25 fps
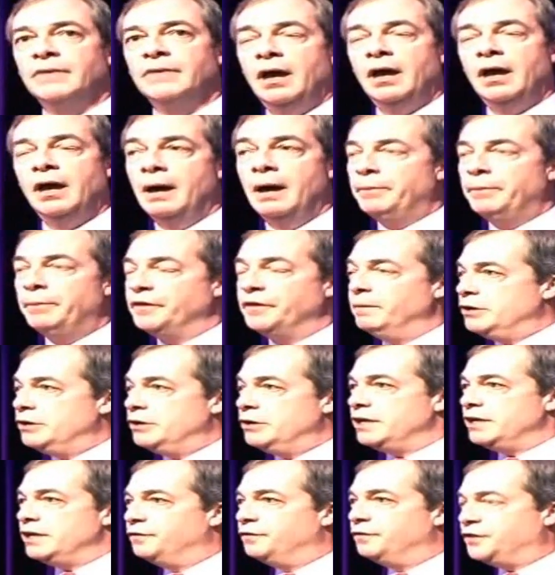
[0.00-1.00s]
But the most
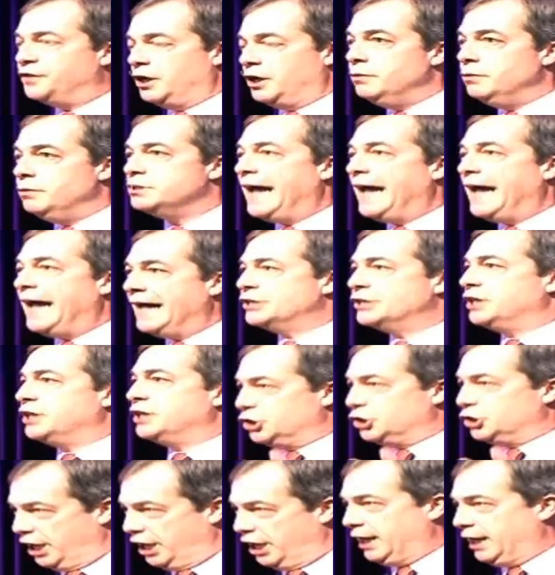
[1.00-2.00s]
enthusiastic
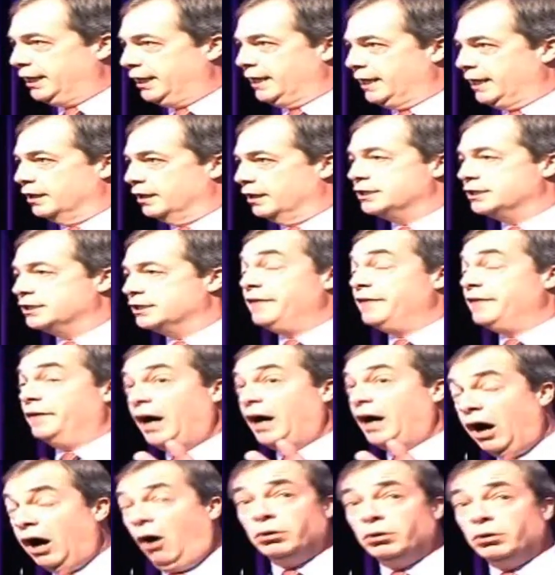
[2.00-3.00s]
cheerleaders in the
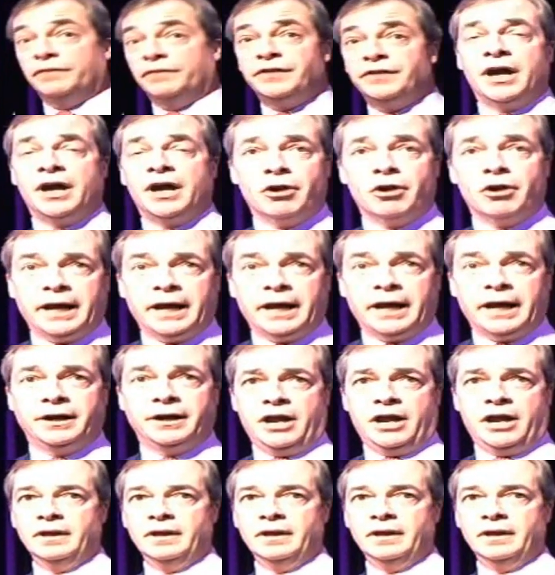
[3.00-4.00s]
whole of the European
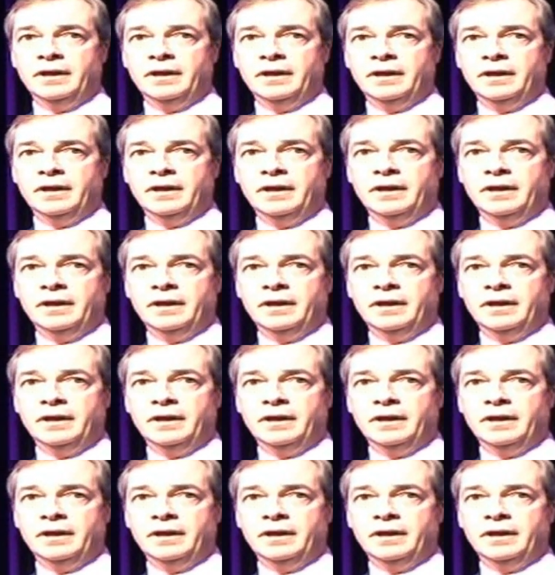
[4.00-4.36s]
Union,